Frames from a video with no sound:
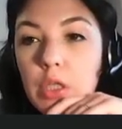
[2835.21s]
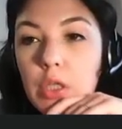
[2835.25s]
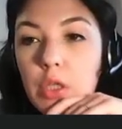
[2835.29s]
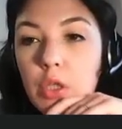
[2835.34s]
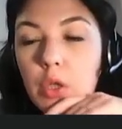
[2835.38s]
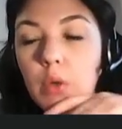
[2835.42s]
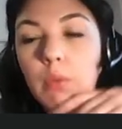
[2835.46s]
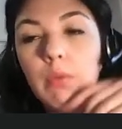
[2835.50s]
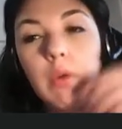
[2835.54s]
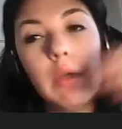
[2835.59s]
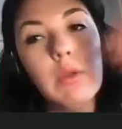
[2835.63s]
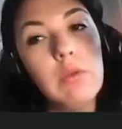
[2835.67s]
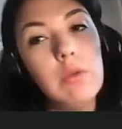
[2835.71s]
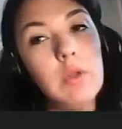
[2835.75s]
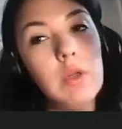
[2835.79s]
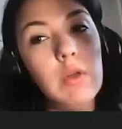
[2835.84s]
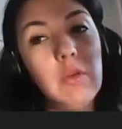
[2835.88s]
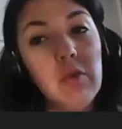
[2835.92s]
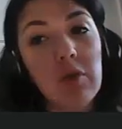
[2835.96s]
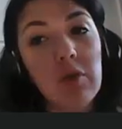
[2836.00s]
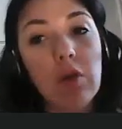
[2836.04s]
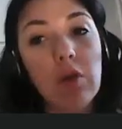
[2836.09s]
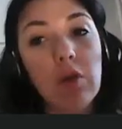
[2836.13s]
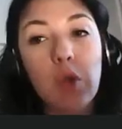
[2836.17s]
So when there
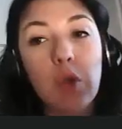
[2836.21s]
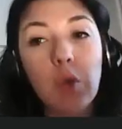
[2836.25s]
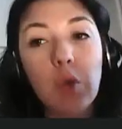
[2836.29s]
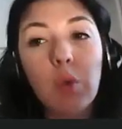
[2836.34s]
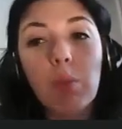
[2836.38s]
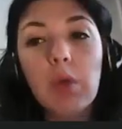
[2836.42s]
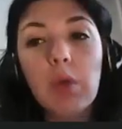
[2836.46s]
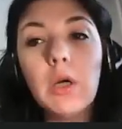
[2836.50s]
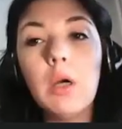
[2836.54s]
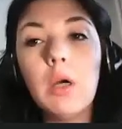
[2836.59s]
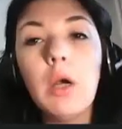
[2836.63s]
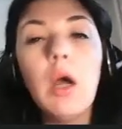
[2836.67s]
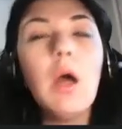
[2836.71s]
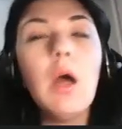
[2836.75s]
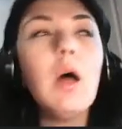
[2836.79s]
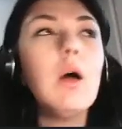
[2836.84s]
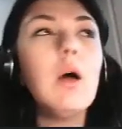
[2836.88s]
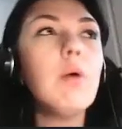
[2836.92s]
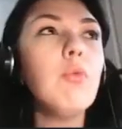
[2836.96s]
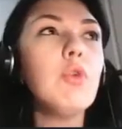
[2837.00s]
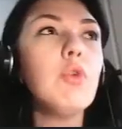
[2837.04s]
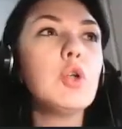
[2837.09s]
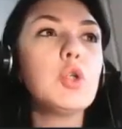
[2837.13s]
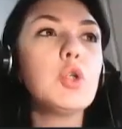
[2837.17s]
is a tumor,
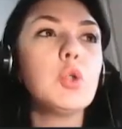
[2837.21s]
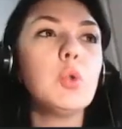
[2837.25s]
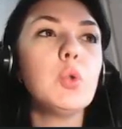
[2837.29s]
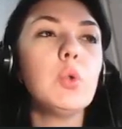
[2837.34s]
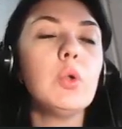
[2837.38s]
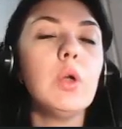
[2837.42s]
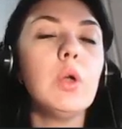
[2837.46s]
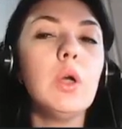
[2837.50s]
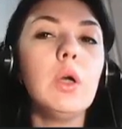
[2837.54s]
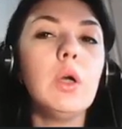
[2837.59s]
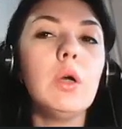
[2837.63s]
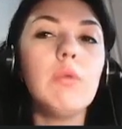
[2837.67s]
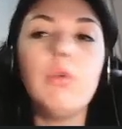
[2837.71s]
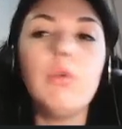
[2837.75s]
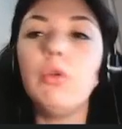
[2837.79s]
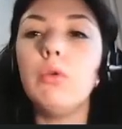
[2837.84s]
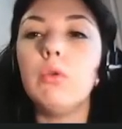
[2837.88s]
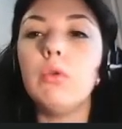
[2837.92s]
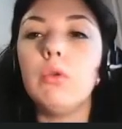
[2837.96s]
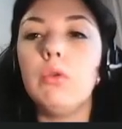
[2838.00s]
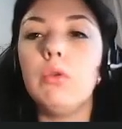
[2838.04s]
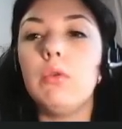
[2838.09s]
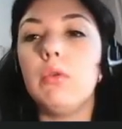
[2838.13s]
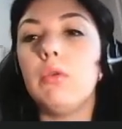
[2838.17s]
we
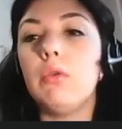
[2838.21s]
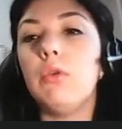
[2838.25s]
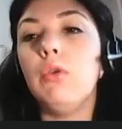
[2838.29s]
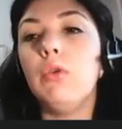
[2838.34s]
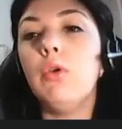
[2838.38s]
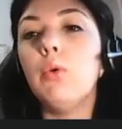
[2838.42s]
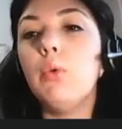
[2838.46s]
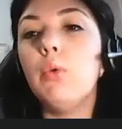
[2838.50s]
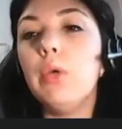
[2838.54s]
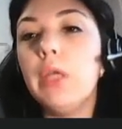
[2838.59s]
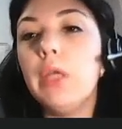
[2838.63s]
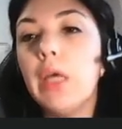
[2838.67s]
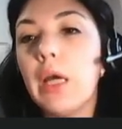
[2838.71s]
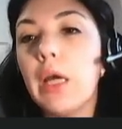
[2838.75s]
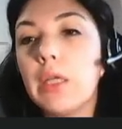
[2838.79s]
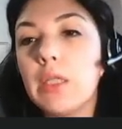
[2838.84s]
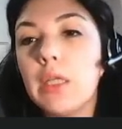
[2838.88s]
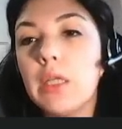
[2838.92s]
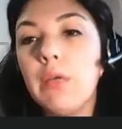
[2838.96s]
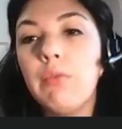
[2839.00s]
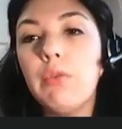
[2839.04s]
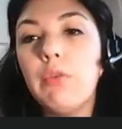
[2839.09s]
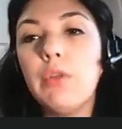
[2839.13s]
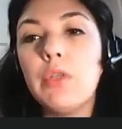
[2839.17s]
don't know yet
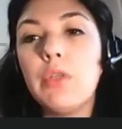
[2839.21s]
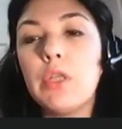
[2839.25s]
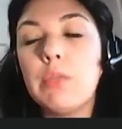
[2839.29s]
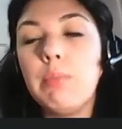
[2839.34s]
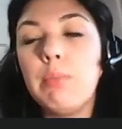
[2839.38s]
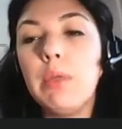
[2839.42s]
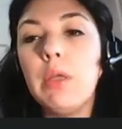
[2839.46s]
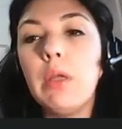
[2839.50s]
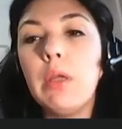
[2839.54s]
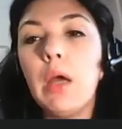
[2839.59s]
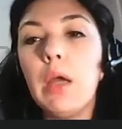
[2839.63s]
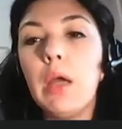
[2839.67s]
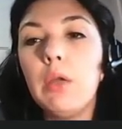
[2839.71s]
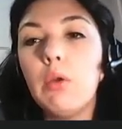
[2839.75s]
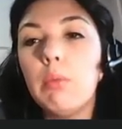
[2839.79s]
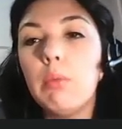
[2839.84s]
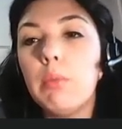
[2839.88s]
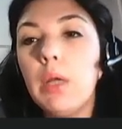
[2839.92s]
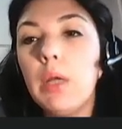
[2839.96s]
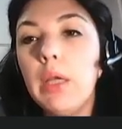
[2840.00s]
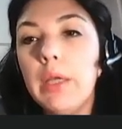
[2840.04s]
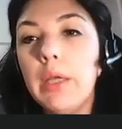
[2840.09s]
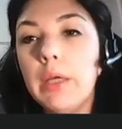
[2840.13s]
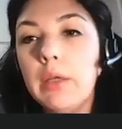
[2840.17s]
if it is benign or
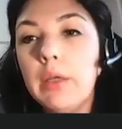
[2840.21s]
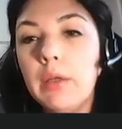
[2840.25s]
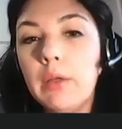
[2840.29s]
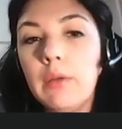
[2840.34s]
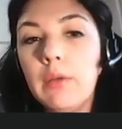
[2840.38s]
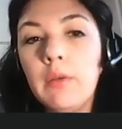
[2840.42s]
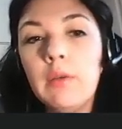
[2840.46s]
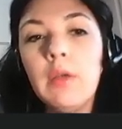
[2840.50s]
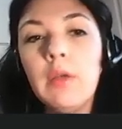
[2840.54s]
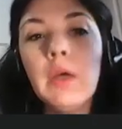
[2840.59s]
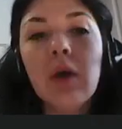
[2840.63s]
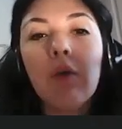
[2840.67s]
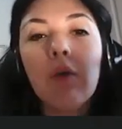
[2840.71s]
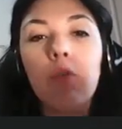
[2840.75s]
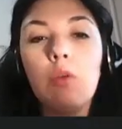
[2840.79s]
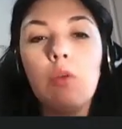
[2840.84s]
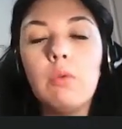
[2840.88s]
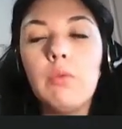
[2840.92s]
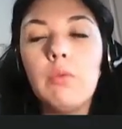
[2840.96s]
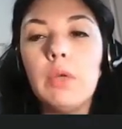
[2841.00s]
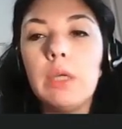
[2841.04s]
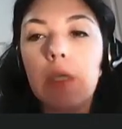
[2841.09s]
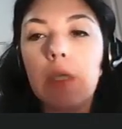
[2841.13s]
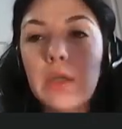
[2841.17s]
malignant, so
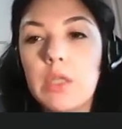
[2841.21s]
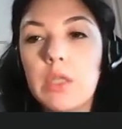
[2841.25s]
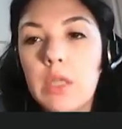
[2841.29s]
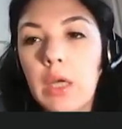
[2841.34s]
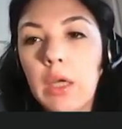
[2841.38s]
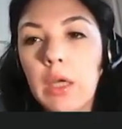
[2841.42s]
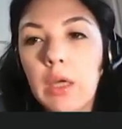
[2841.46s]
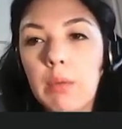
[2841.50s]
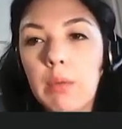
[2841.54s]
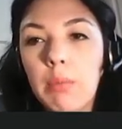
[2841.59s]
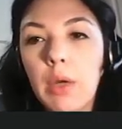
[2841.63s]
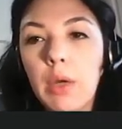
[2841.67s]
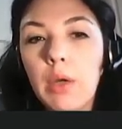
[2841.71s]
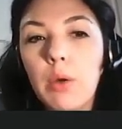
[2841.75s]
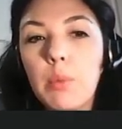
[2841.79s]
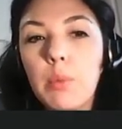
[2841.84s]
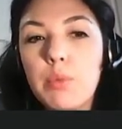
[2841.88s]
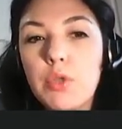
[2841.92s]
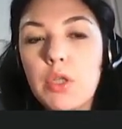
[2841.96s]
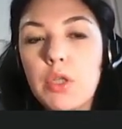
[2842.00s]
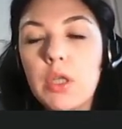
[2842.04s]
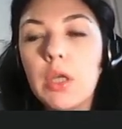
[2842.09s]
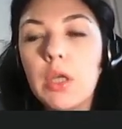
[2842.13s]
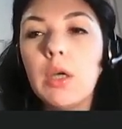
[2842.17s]
we can take a
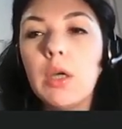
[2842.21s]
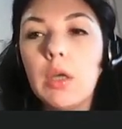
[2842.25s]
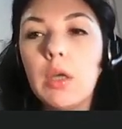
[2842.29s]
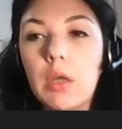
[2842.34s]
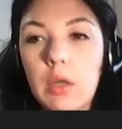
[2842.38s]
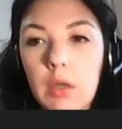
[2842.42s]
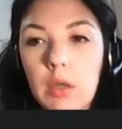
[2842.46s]
biopsy